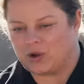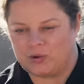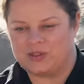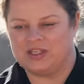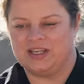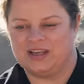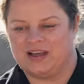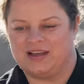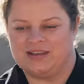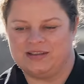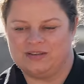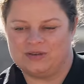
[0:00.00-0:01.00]
coaching,
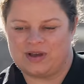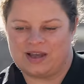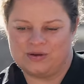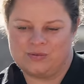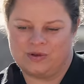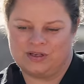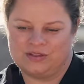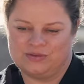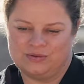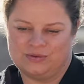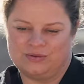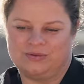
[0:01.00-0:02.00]
you know, I don't want to
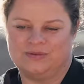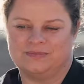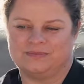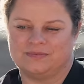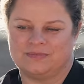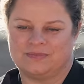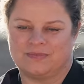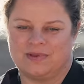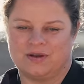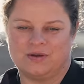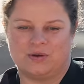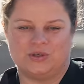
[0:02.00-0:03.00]
do
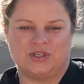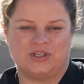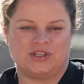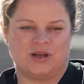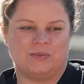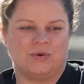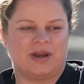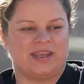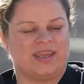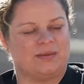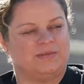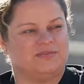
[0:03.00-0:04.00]
a coaching job where I
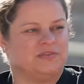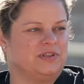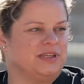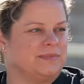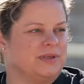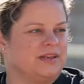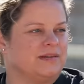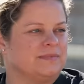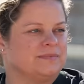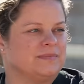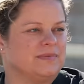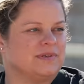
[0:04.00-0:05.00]
can't be fully committed,
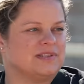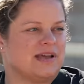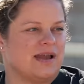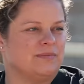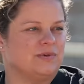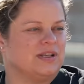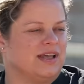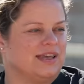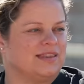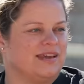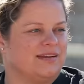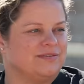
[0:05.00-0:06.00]
mm-hmm. because I wouldn't
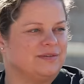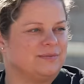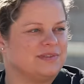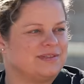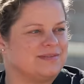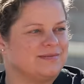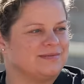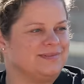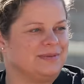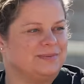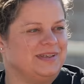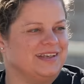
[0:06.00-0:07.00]
like that if it was,
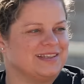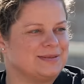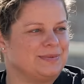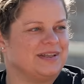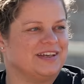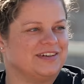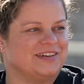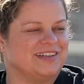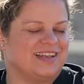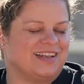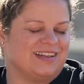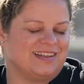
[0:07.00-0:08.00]
you know, me as a player,
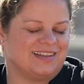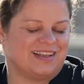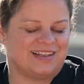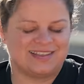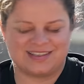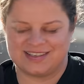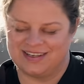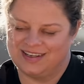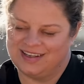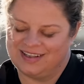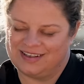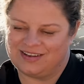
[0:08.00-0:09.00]
and that's
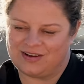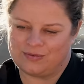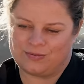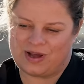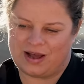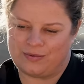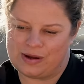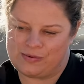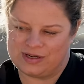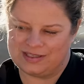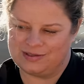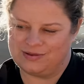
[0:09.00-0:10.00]
not how I
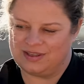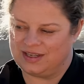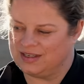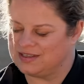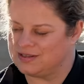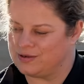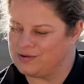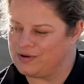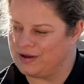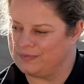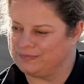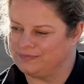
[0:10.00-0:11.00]
want to do things.
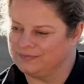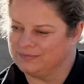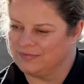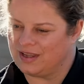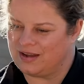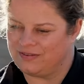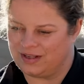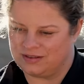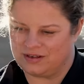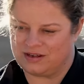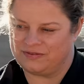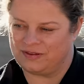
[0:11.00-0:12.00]
So, I've
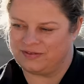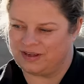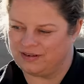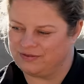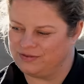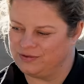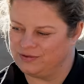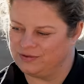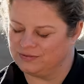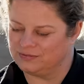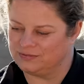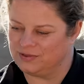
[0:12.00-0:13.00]
held off. I've had a
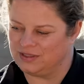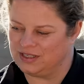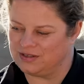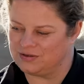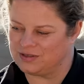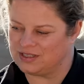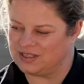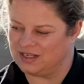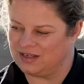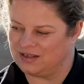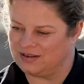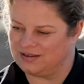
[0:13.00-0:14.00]
few really
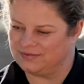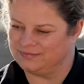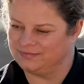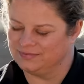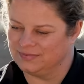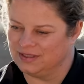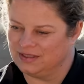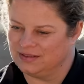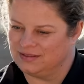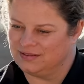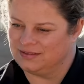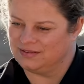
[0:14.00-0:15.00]
interesting
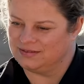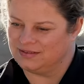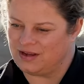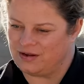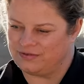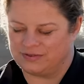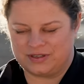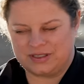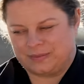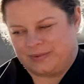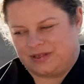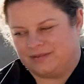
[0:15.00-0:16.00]

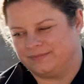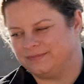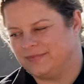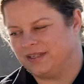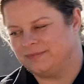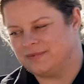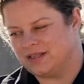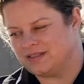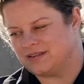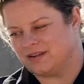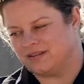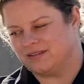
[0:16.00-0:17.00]
offers, but yeah,
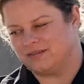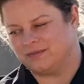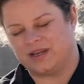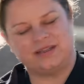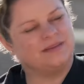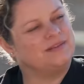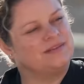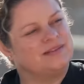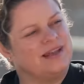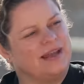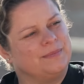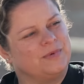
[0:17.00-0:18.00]
it's not the right
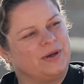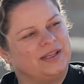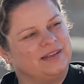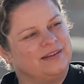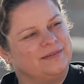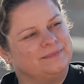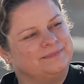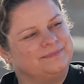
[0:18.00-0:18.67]
time quite yet.